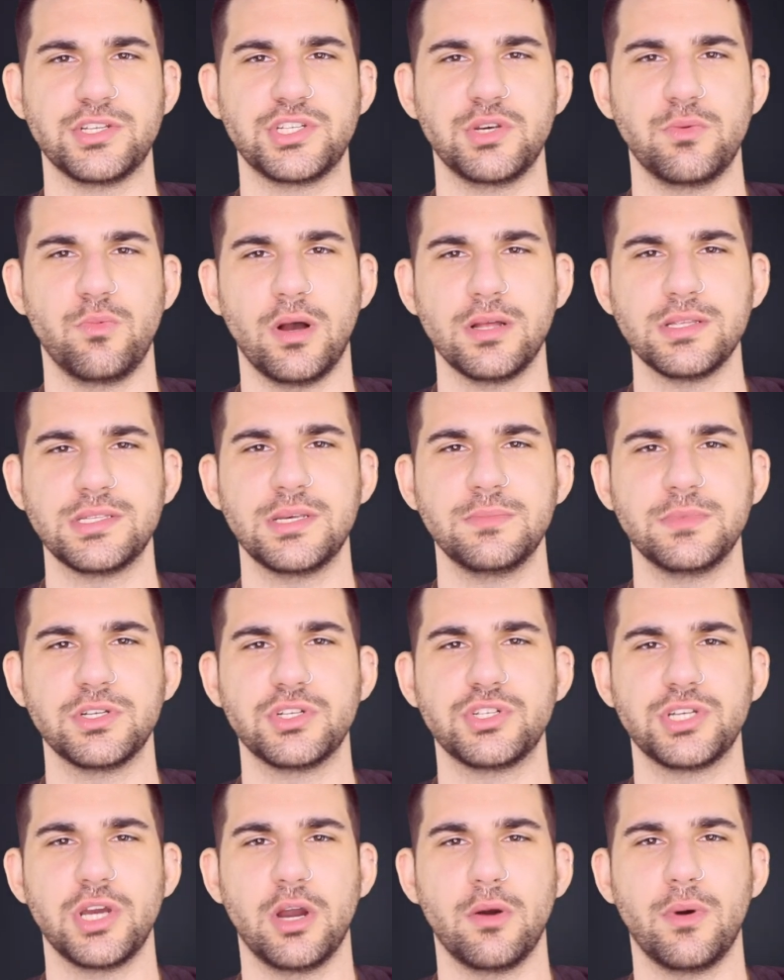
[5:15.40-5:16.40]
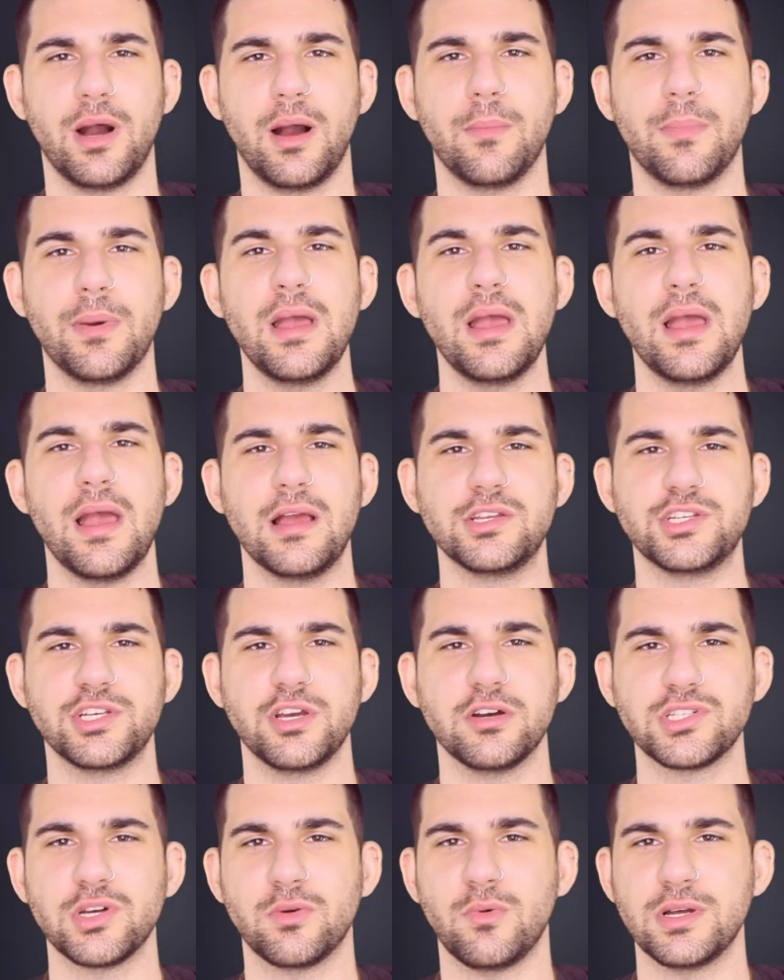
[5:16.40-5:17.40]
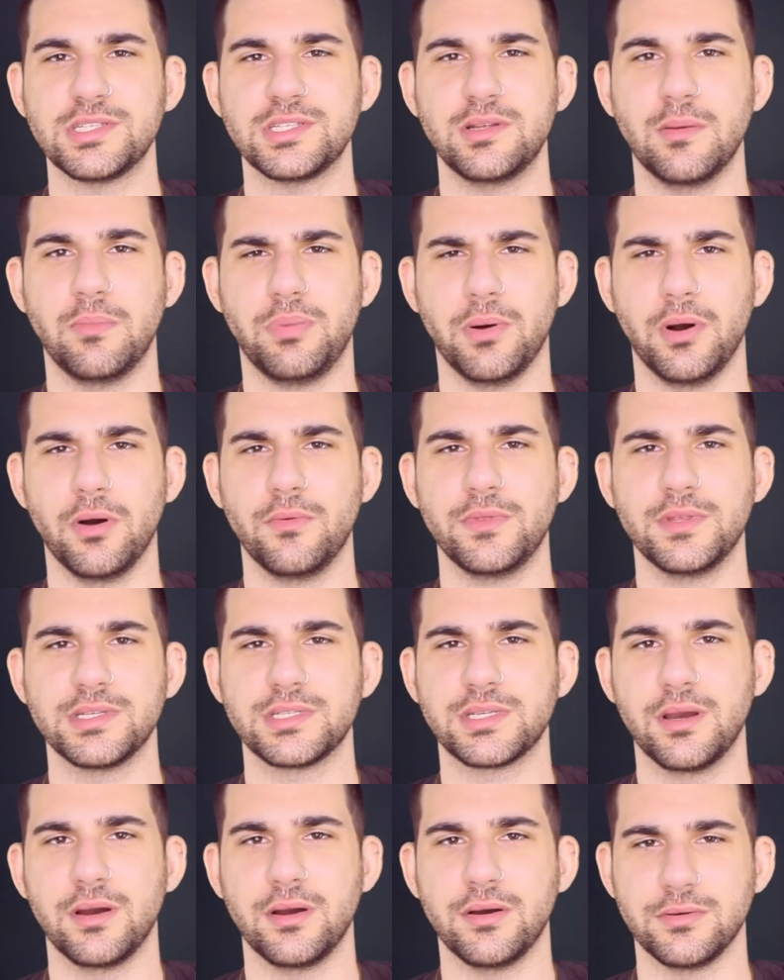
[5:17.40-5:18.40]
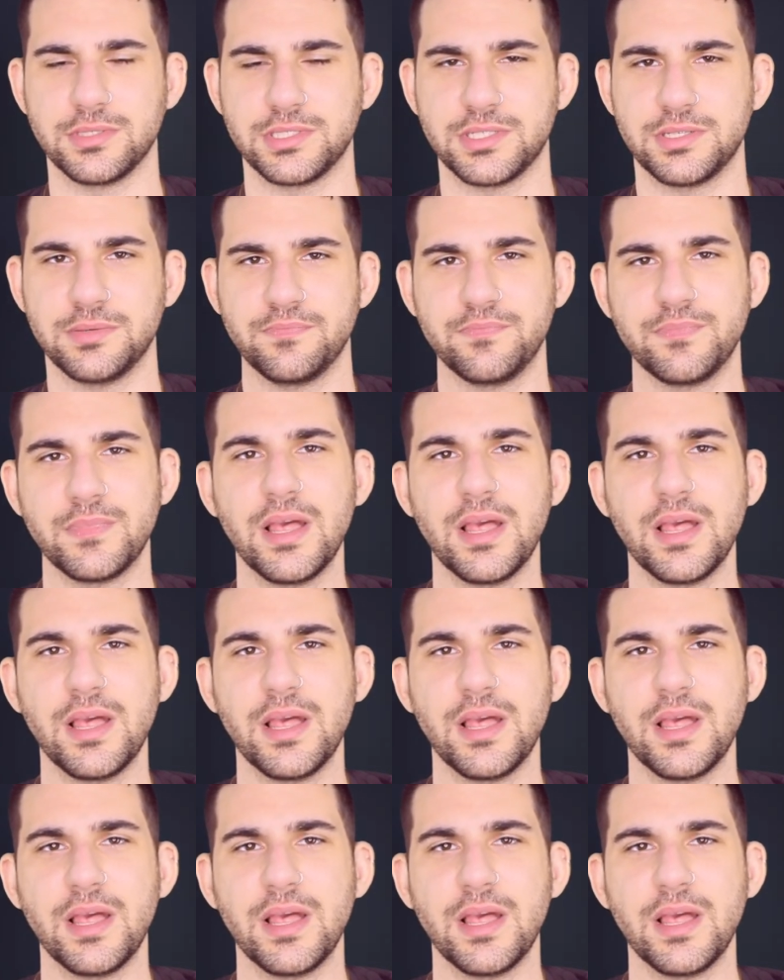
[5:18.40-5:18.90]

and she wants him to show up, and she also wants to bone this ghost.